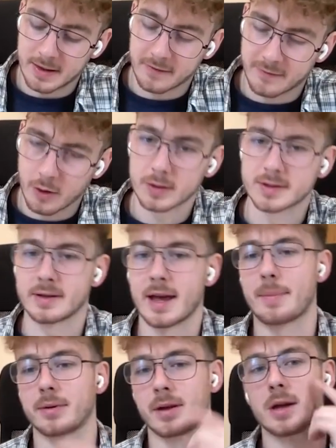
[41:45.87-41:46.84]
I think focusing on
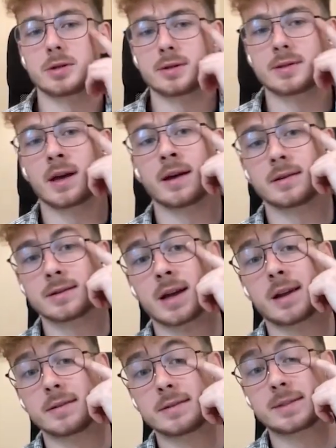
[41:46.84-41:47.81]
the application side,
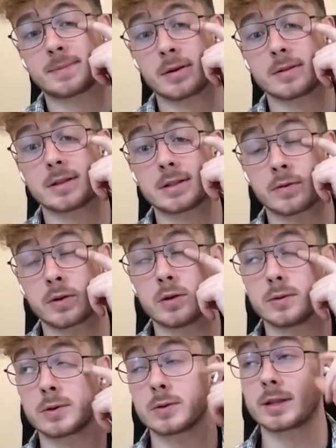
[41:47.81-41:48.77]
designing these experiences for
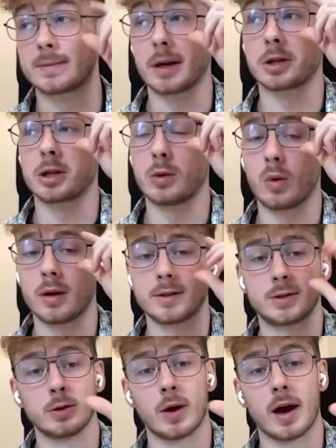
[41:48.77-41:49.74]
users, especially
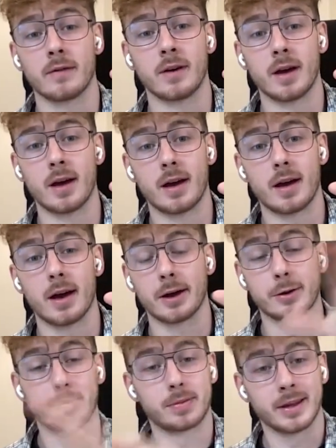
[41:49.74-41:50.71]
ones who have
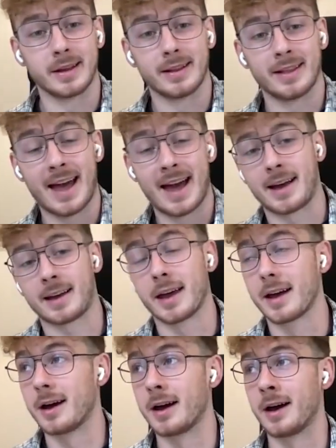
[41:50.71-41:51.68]
a complete
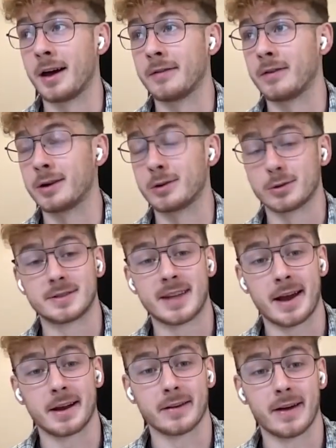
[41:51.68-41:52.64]
lack of
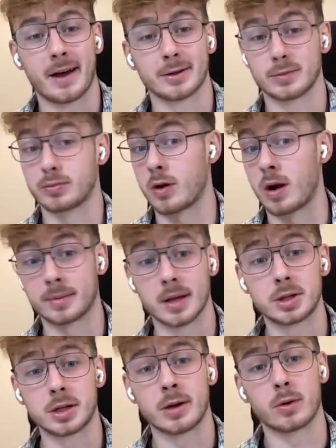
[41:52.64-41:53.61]
understanding of how to prompt
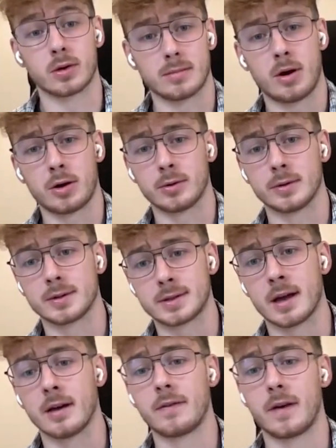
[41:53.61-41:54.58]
engineer or the model
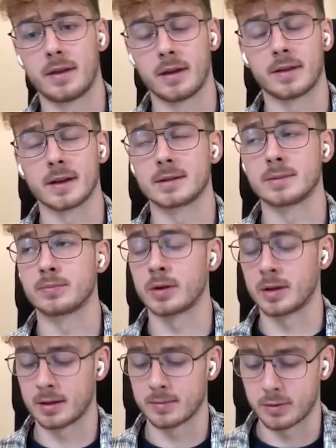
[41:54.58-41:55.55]
itself, I think that's a
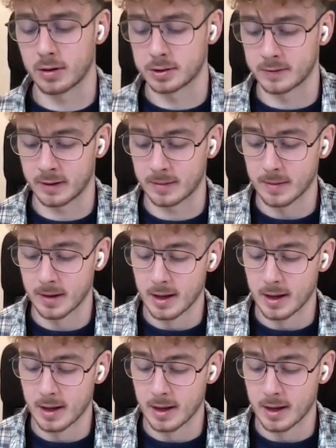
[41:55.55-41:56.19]
brilliant approach of it.